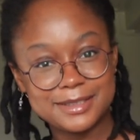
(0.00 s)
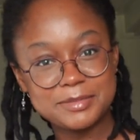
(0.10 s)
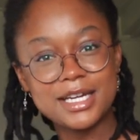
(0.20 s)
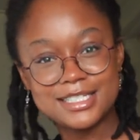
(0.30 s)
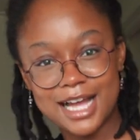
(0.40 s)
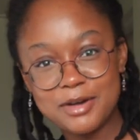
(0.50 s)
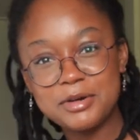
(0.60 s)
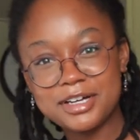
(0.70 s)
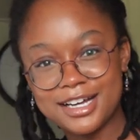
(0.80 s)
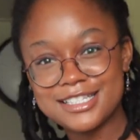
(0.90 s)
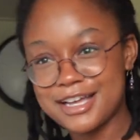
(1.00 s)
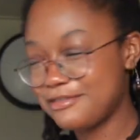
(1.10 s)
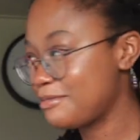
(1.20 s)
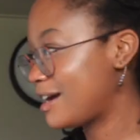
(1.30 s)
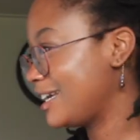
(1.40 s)
because I will cut
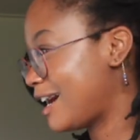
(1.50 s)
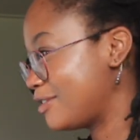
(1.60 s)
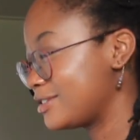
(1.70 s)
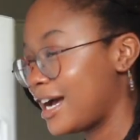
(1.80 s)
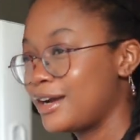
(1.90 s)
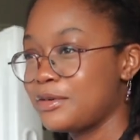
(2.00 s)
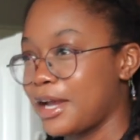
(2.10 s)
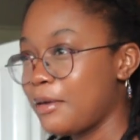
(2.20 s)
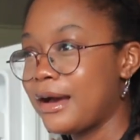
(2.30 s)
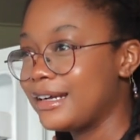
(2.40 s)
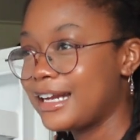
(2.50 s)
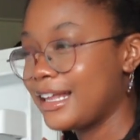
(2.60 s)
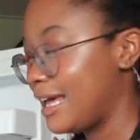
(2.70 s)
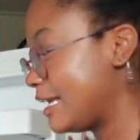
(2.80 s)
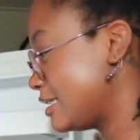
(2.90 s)
everybody out. I don't care about none
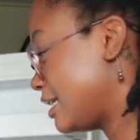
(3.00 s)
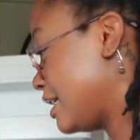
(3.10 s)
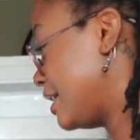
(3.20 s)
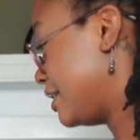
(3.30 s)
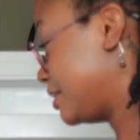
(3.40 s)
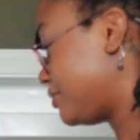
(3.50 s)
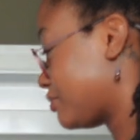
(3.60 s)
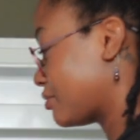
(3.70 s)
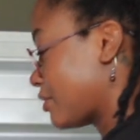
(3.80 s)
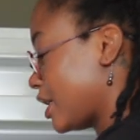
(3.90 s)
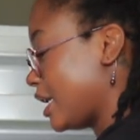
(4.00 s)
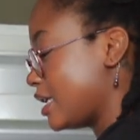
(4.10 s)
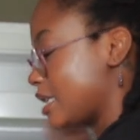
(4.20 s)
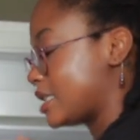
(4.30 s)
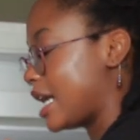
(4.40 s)
of that. And
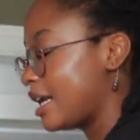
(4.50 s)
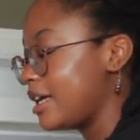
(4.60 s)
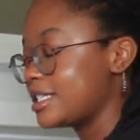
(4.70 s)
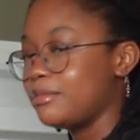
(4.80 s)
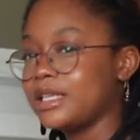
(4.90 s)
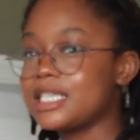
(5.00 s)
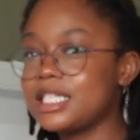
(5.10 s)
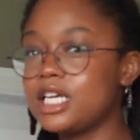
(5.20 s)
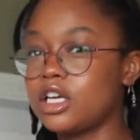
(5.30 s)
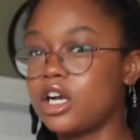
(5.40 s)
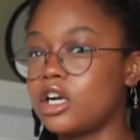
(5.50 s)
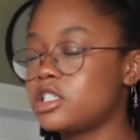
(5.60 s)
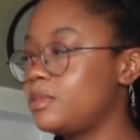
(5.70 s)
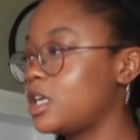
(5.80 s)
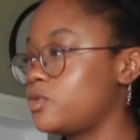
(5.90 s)
it's a blessing and a
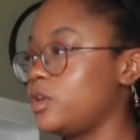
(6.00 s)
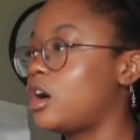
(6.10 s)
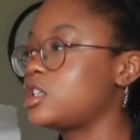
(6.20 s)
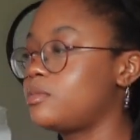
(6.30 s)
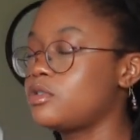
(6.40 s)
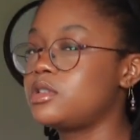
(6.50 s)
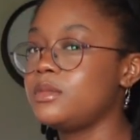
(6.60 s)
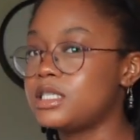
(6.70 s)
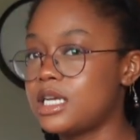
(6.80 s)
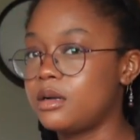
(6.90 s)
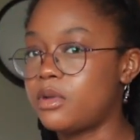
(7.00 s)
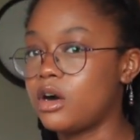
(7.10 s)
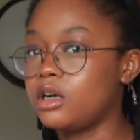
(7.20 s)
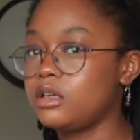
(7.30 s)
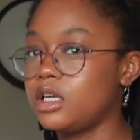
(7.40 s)
curse, because we are supposed to be set
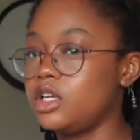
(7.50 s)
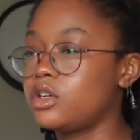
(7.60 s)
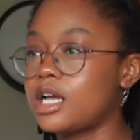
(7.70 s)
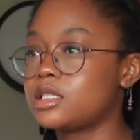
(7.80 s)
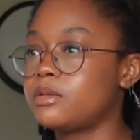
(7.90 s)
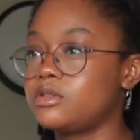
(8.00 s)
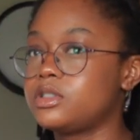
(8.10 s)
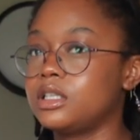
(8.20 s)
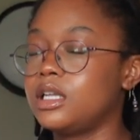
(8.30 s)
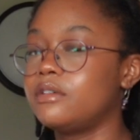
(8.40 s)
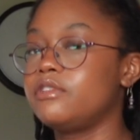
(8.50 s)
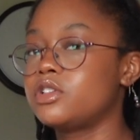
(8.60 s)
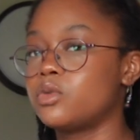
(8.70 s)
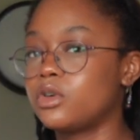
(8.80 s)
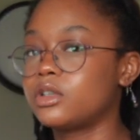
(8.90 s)
apart, and you're not supposed to love
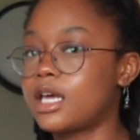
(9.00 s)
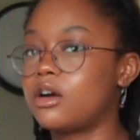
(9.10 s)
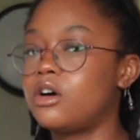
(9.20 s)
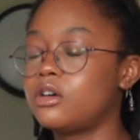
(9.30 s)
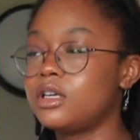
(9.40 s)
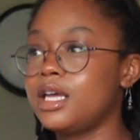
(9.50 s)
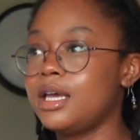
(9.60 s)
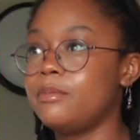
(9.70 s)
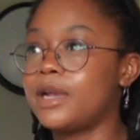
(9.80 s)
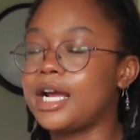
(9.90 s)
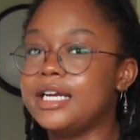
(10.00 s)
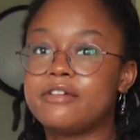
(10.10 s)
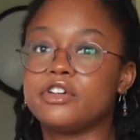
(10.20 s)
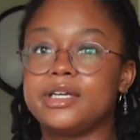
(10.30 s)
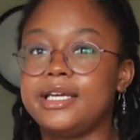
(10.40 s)
this world at all. But I
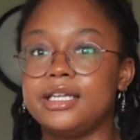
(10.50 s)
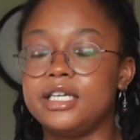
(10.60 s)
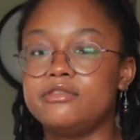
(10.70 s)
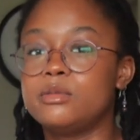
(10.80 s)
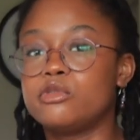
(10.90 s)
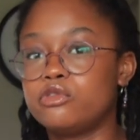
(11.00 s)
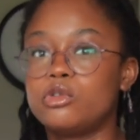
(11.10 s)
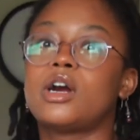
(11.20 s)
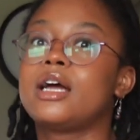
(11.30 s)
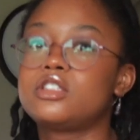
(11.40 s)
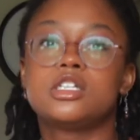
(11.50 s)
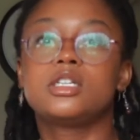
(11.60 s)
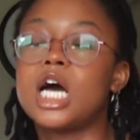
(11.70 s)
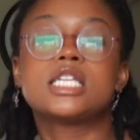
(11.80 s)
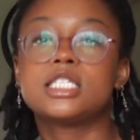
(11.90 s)
never did. Even before I
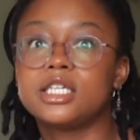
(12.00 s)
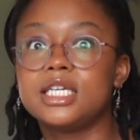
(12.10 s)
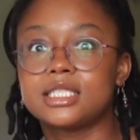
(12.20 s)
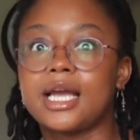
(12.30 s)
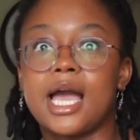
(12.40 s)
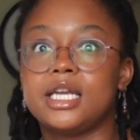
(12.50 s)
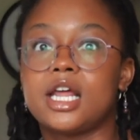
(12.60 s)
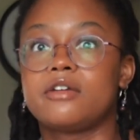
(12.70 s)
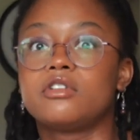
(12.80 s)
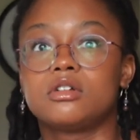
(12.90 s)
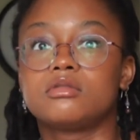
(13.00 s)
took God serious, like I never